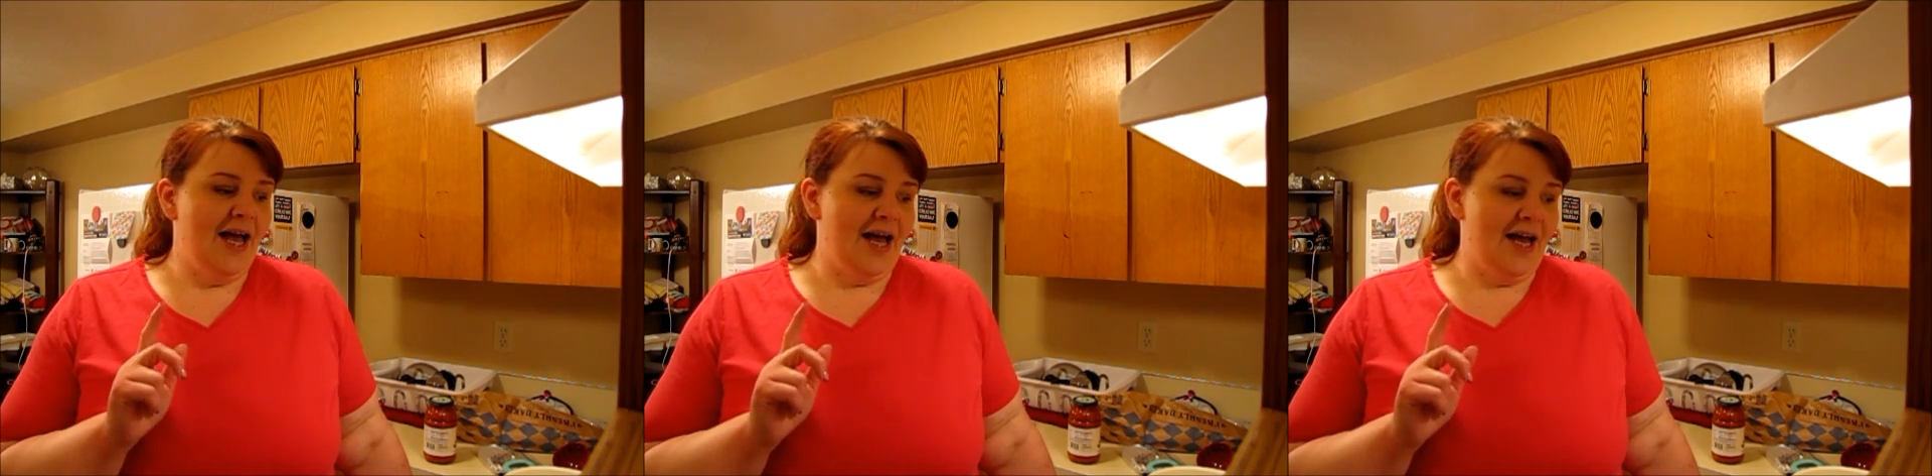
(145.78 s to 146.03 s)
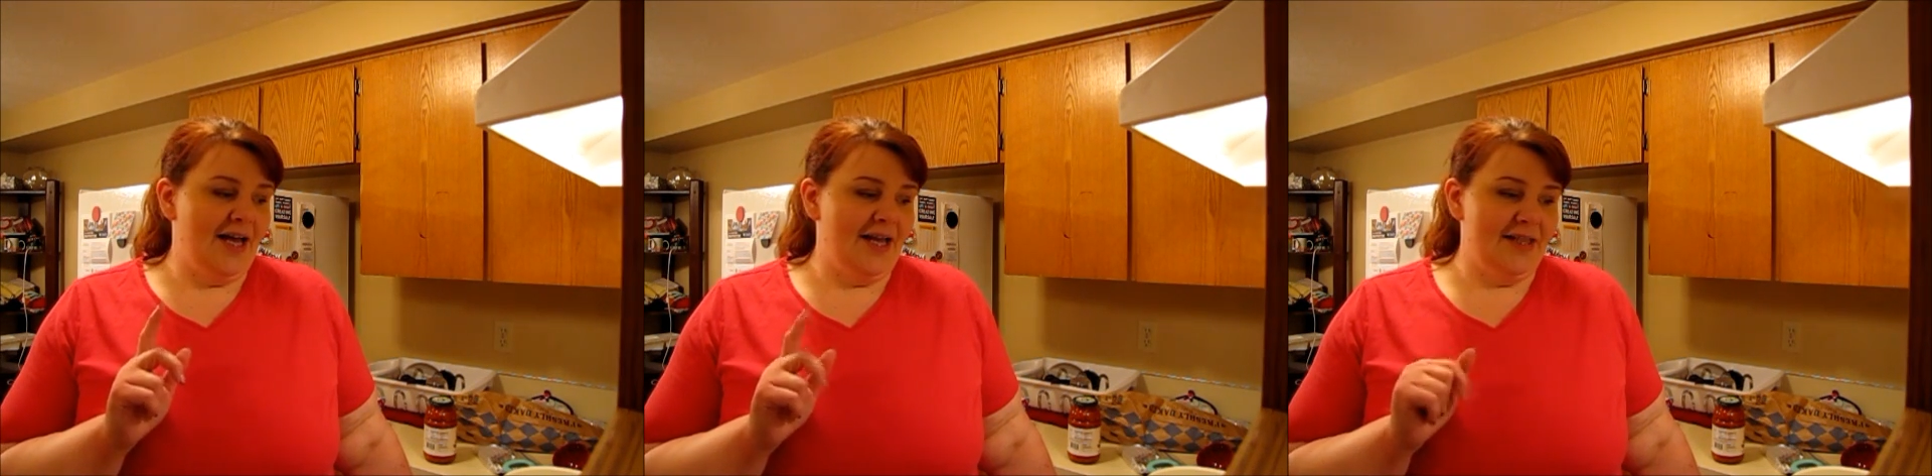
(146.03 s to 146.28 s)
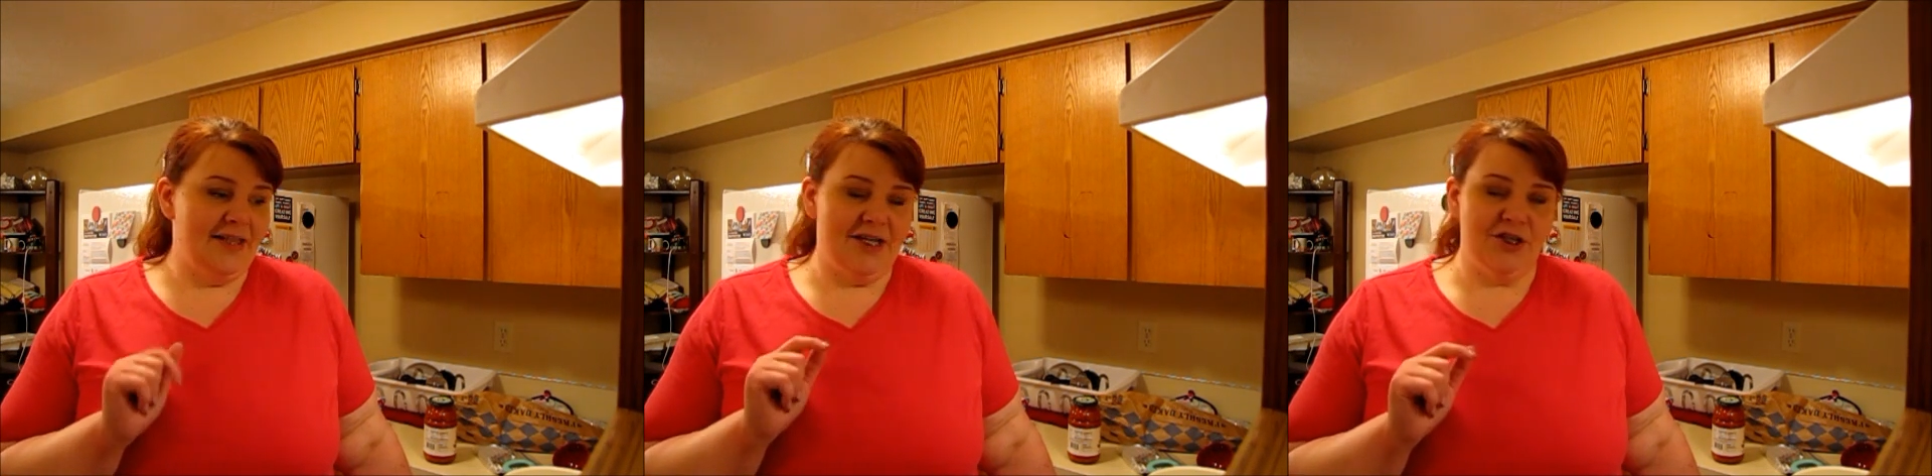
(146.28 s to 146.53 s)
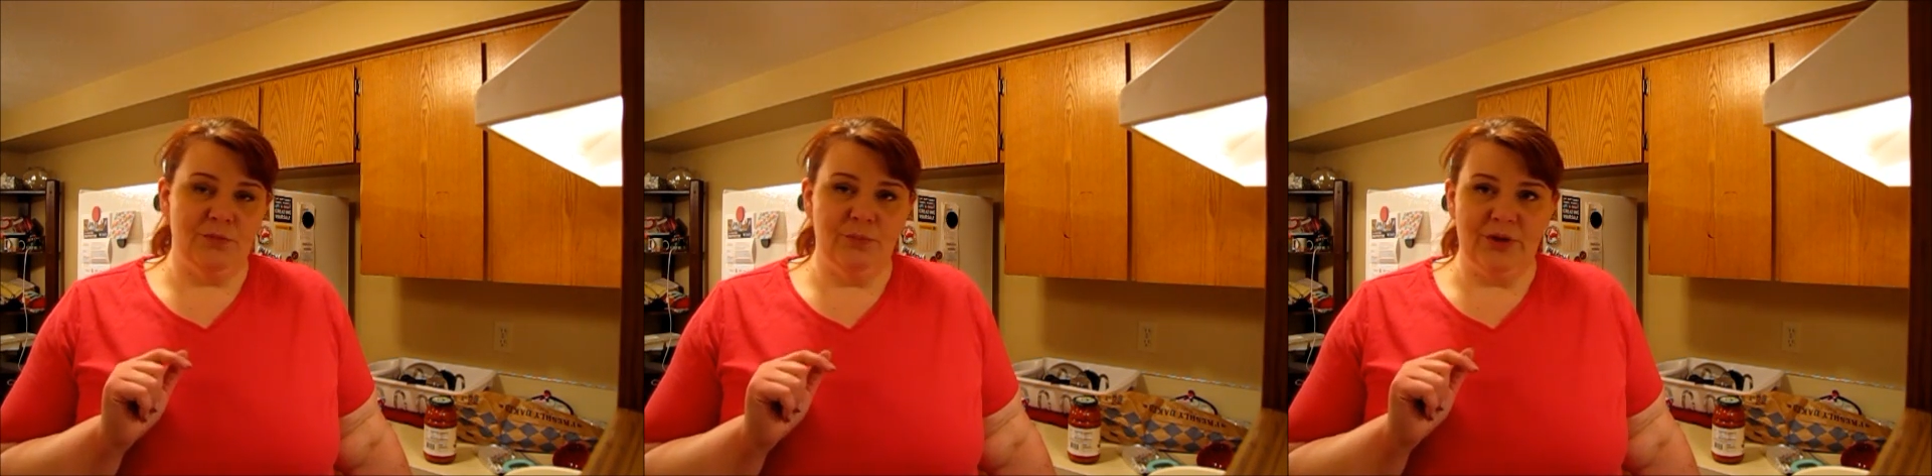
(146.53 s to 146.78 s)
and
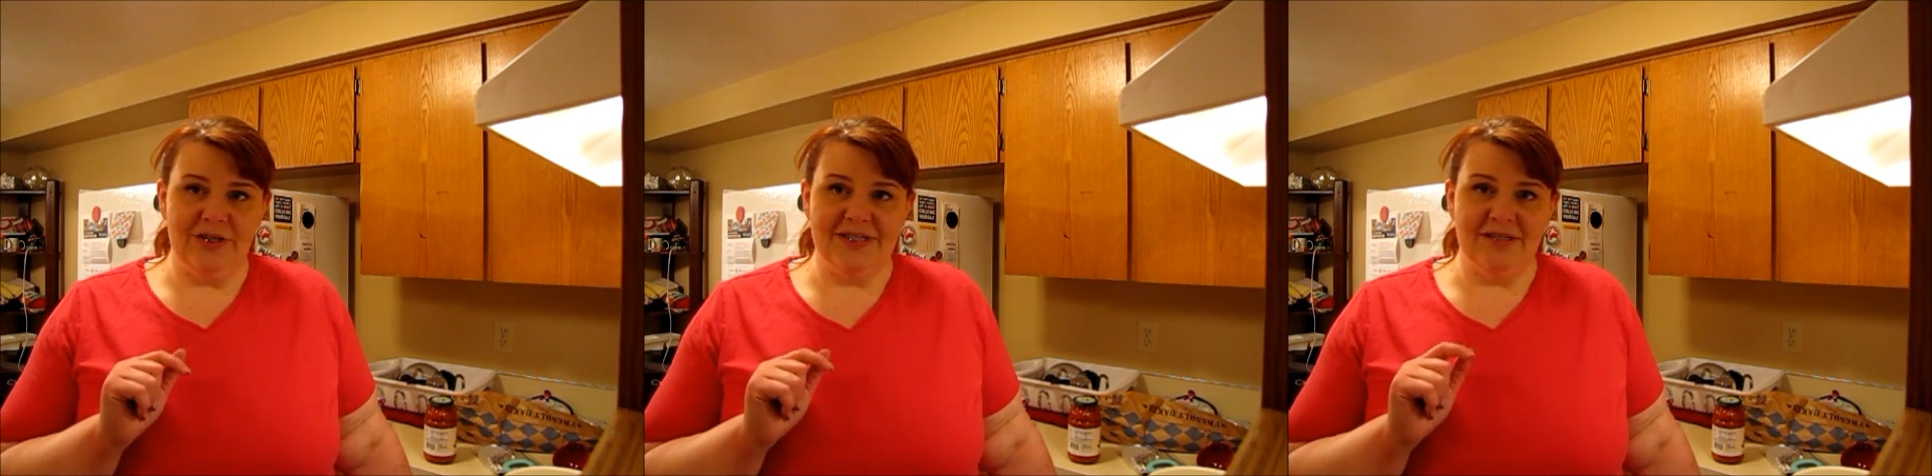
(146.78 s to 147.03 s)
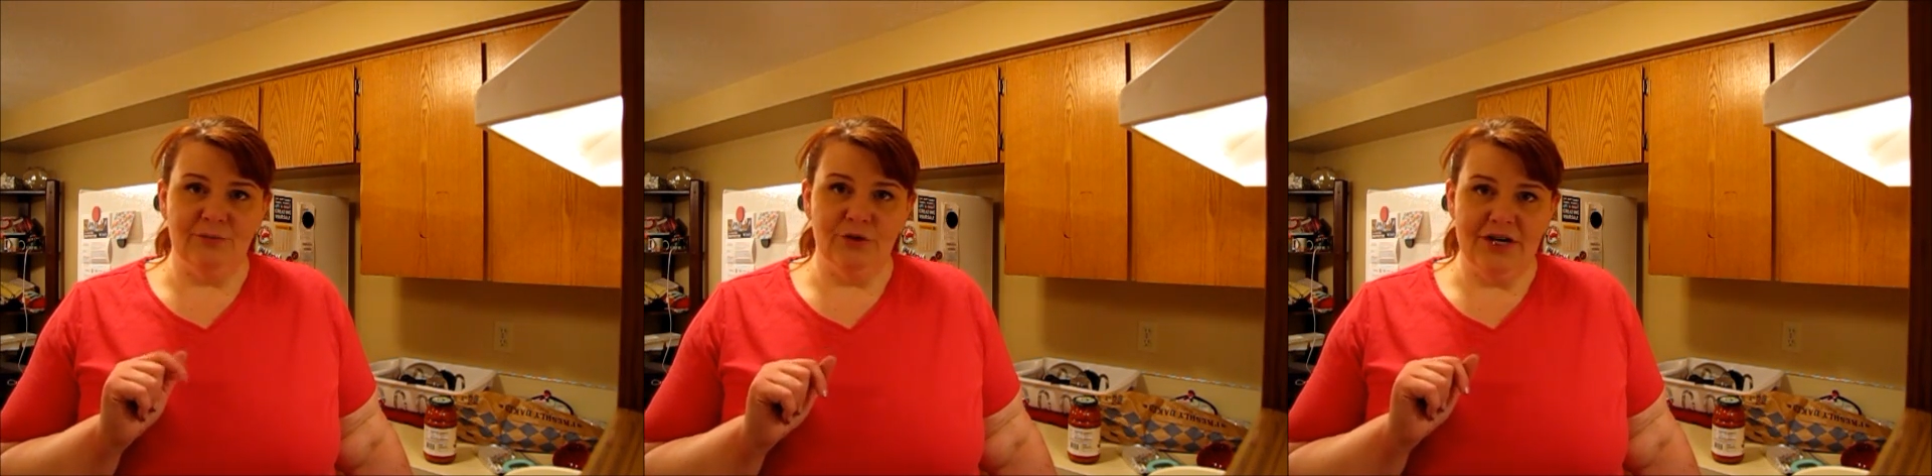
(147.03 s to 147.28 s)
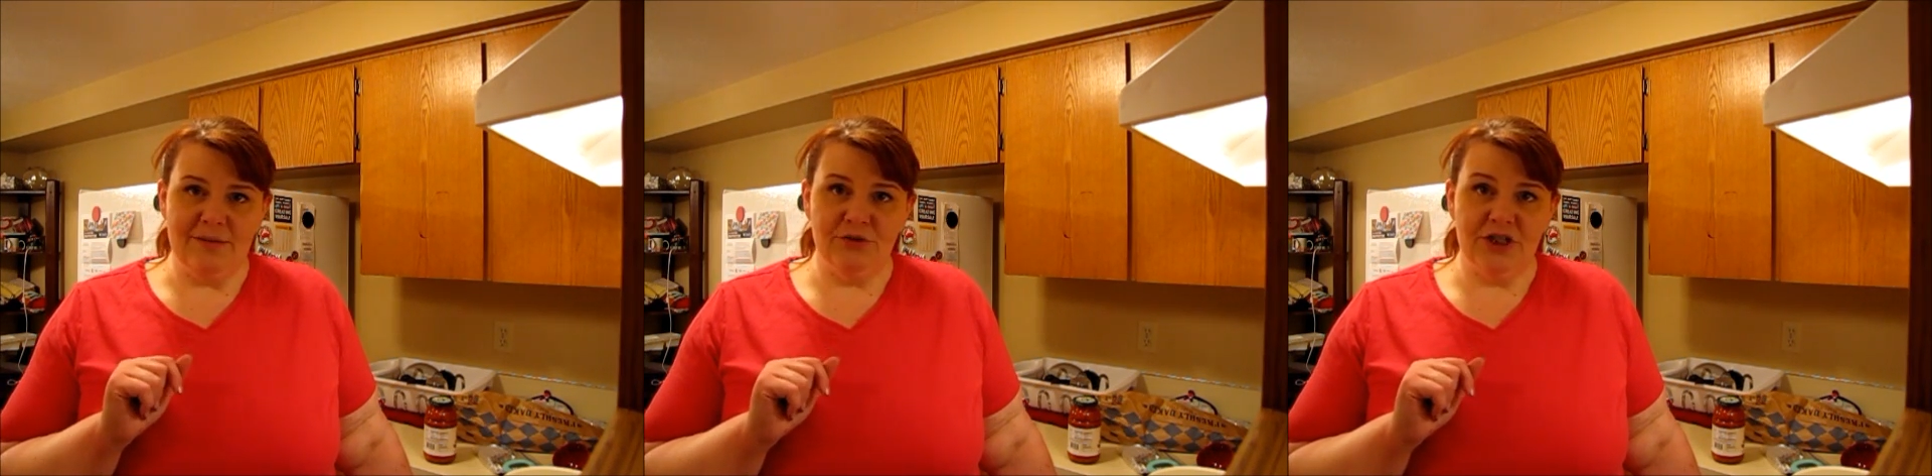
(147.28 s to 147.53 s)
then you put some cream